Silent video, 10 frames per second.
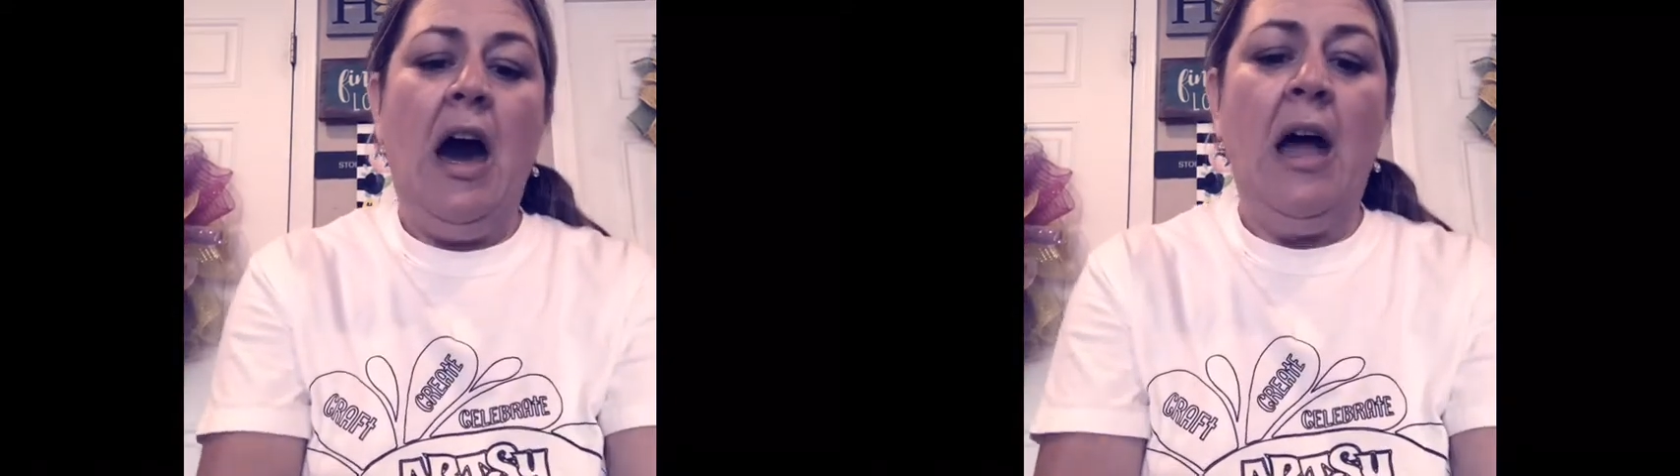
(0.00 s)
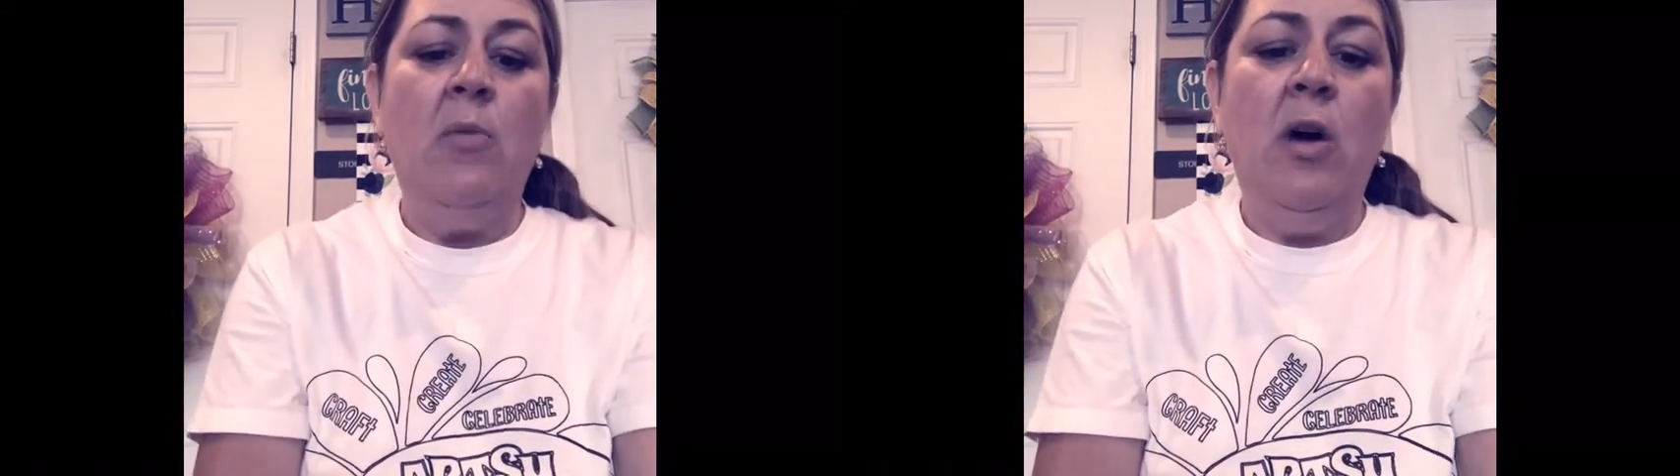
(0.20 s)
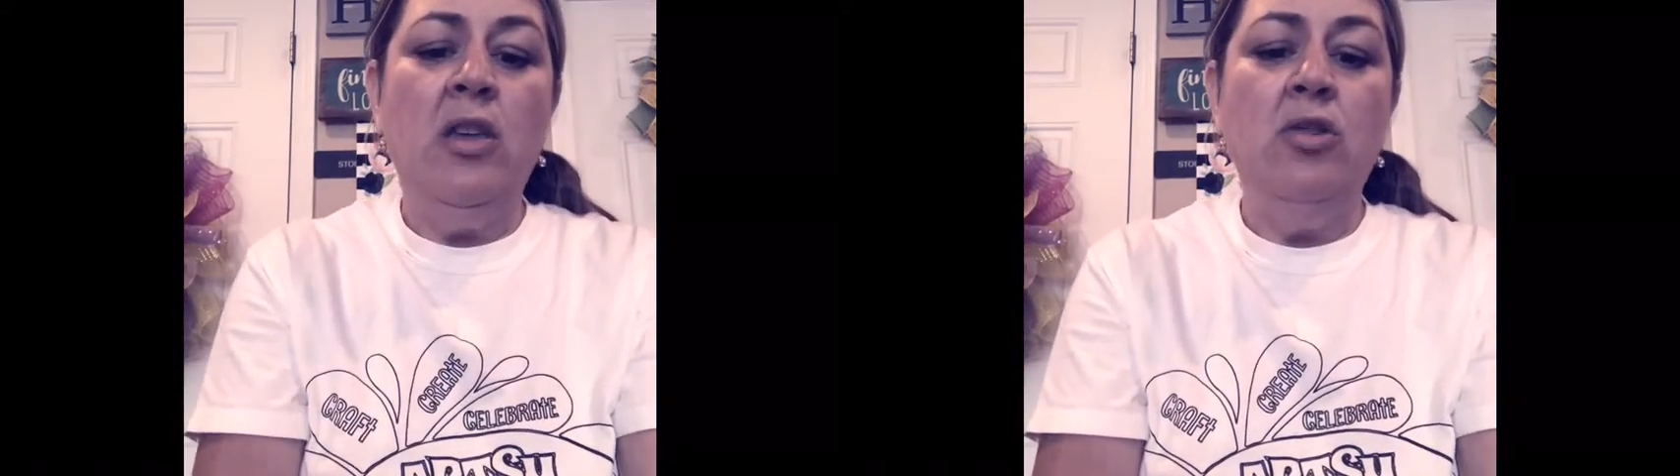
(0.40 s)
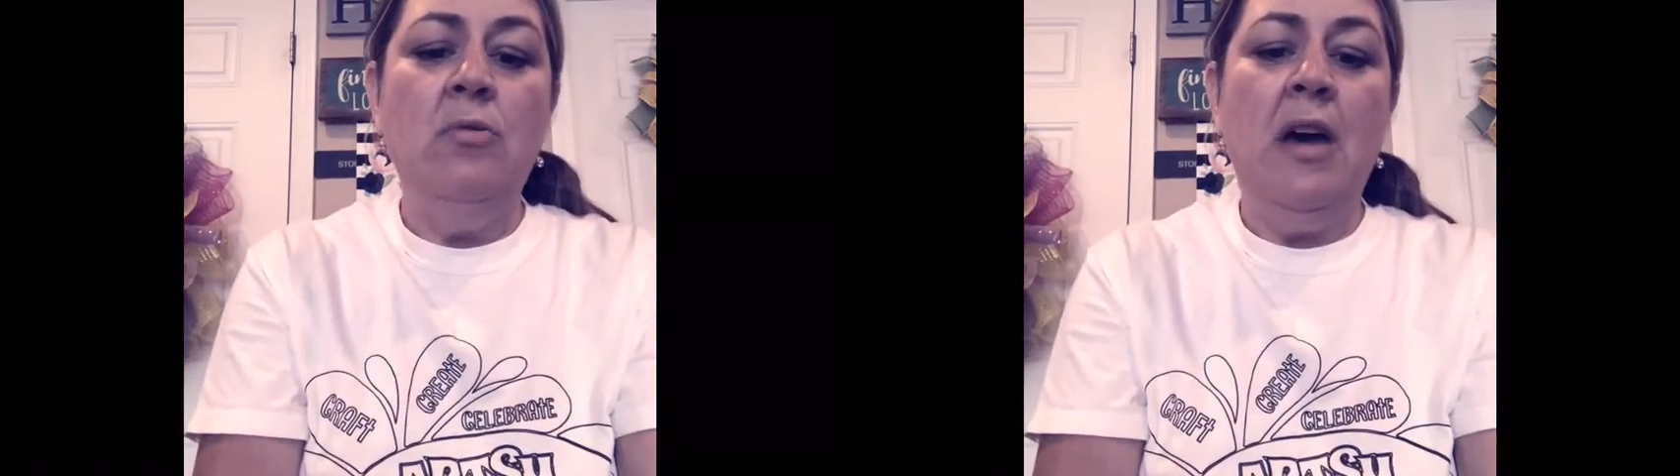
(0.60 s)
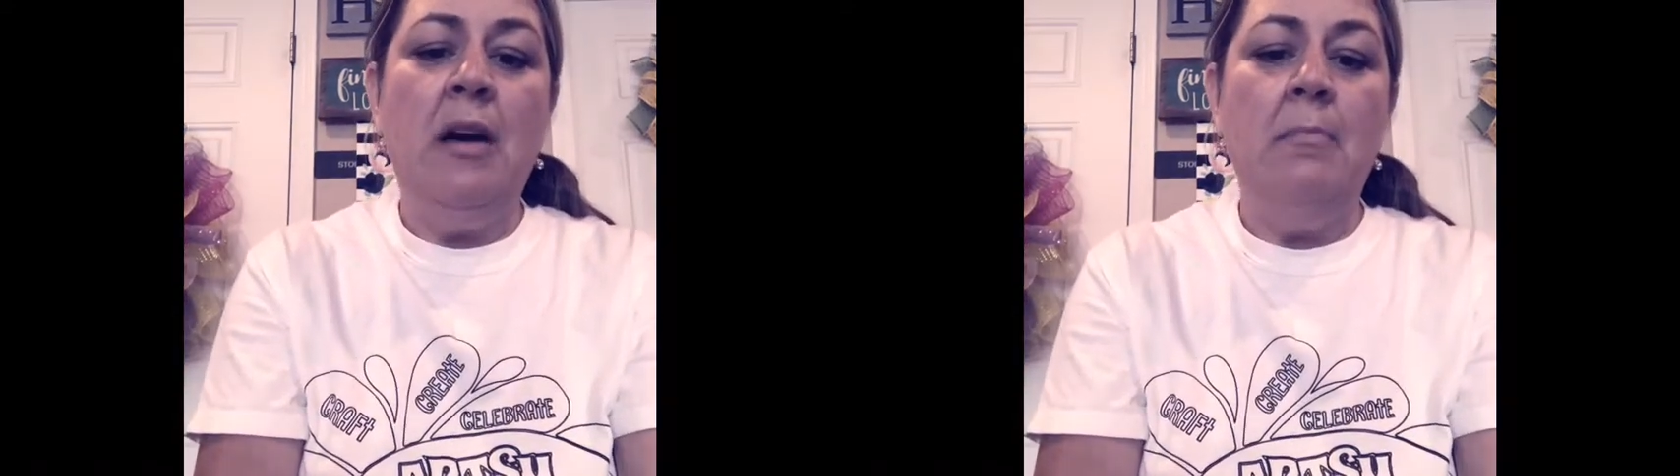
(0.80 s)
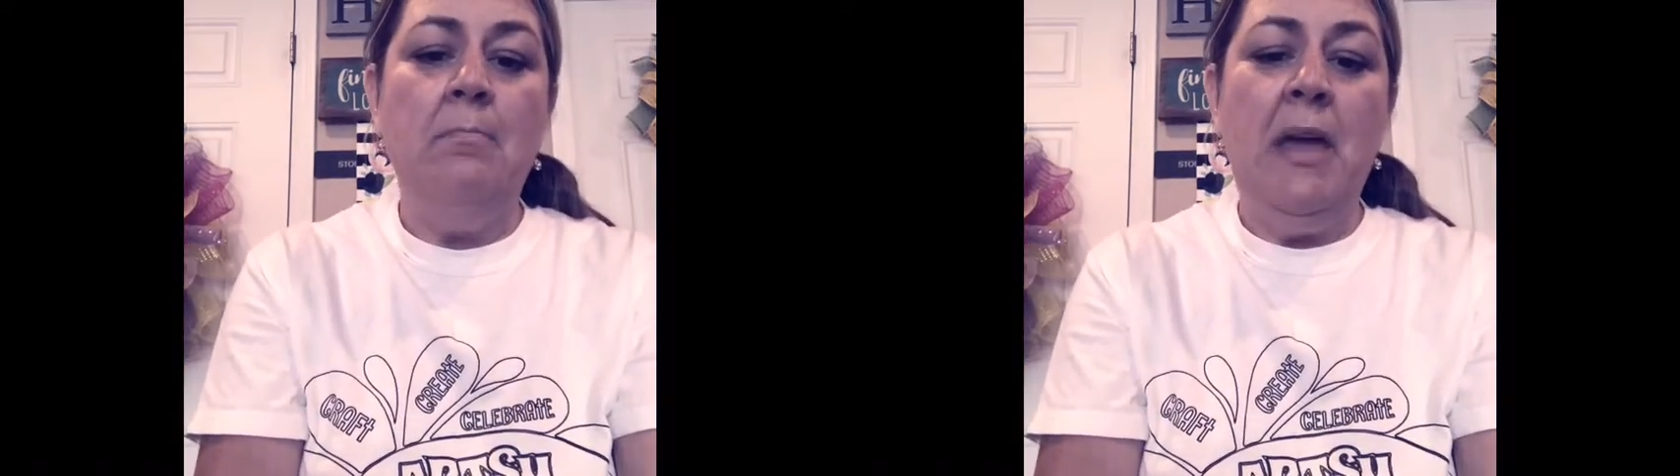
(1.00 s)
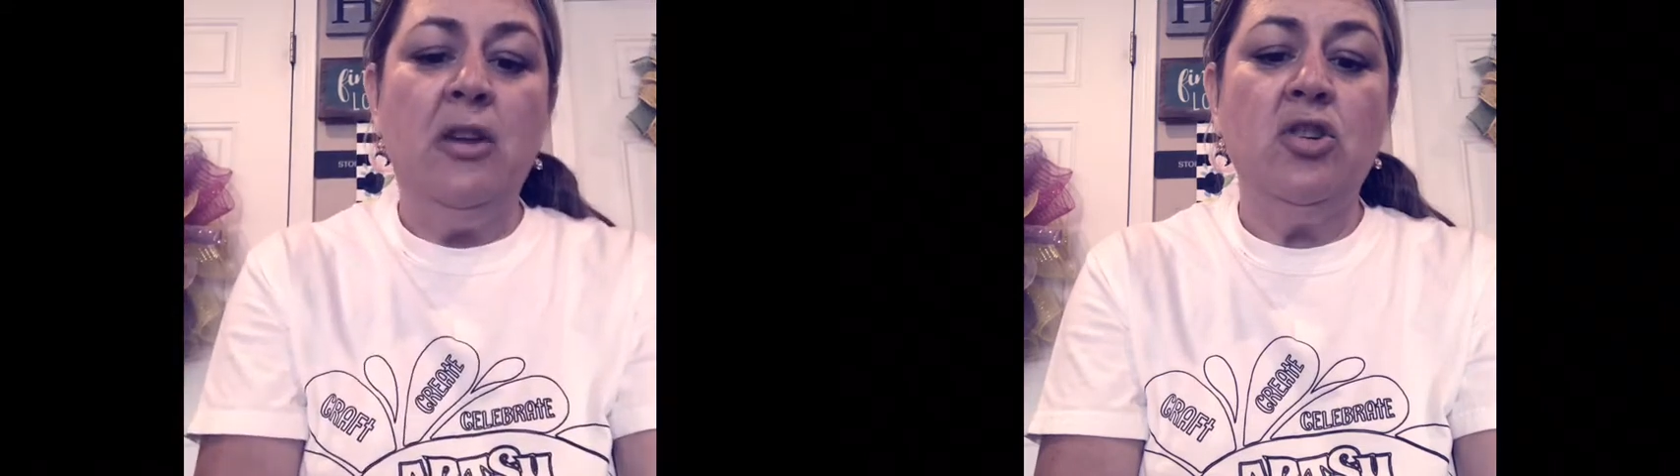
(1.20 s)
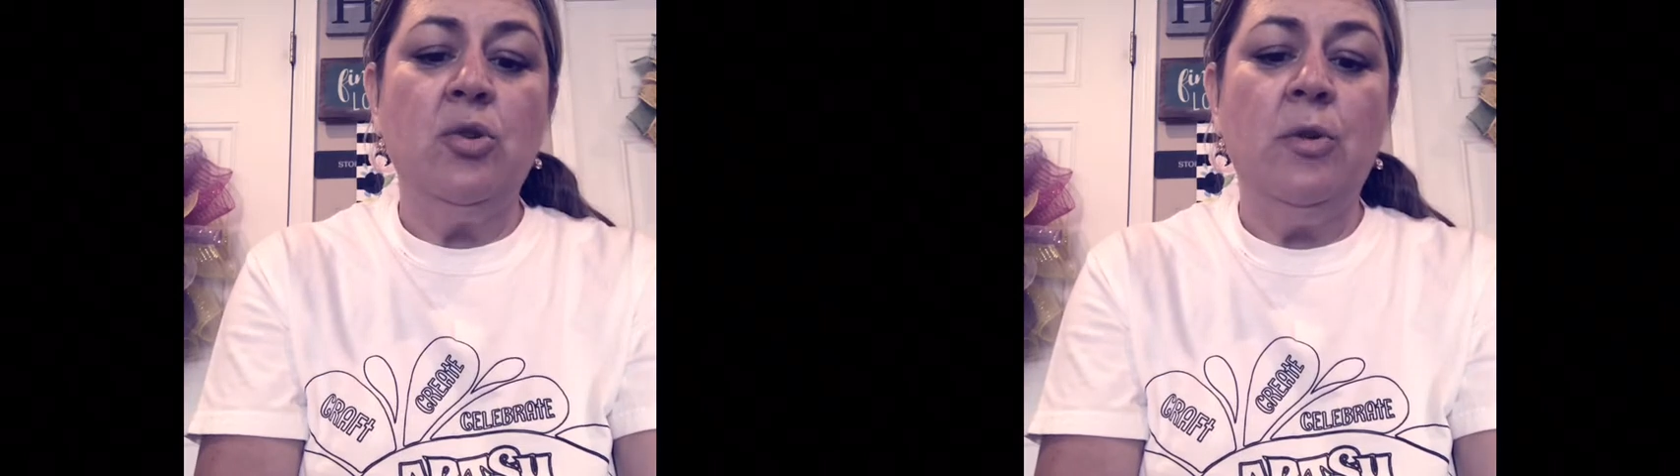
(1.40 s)
I want you to
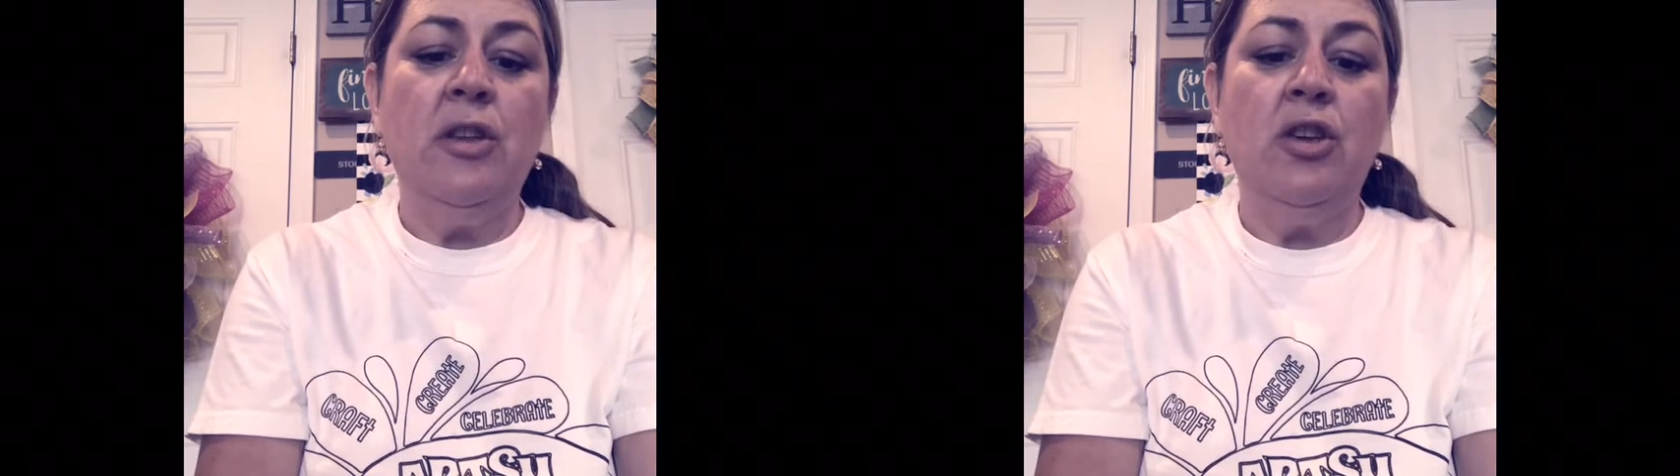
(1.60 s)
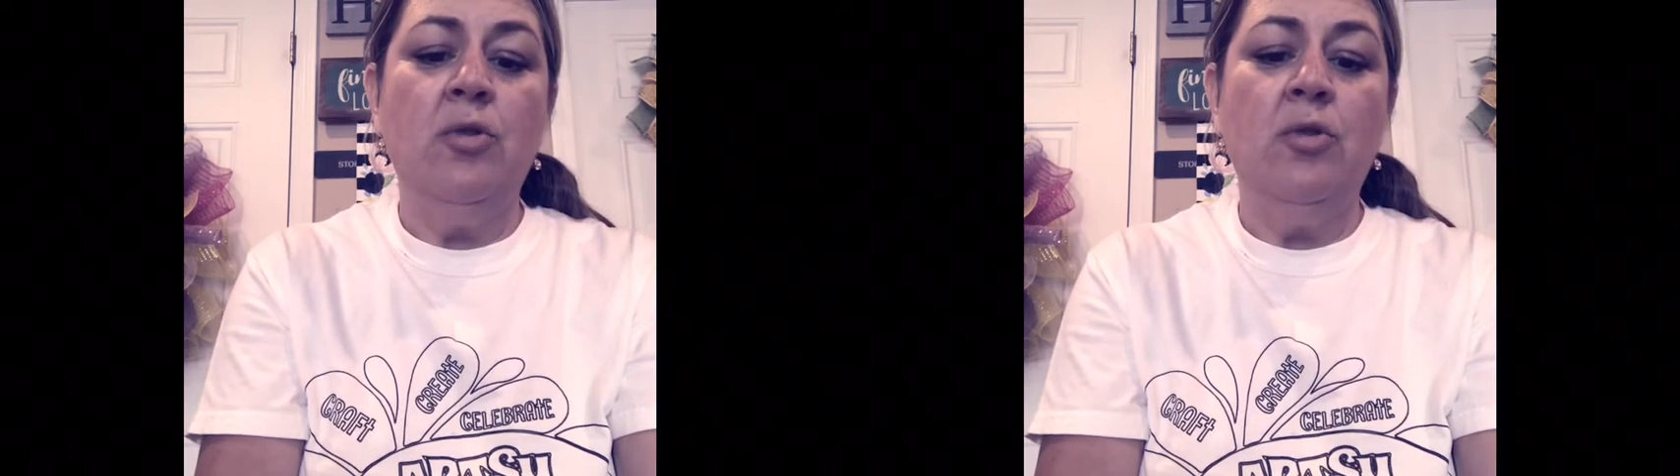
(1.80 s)
make sure that